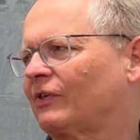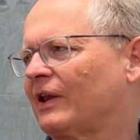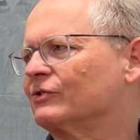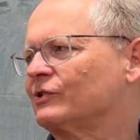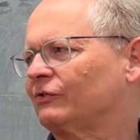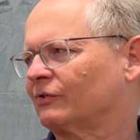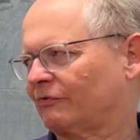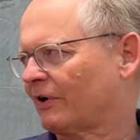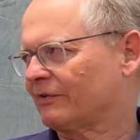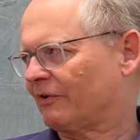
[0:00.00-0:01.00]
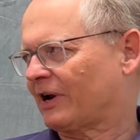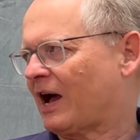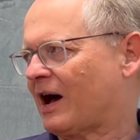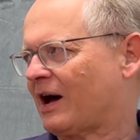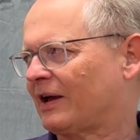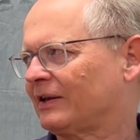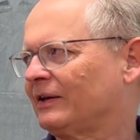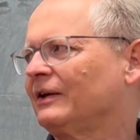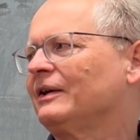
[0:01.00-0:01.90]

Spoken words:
The energies are very, very high,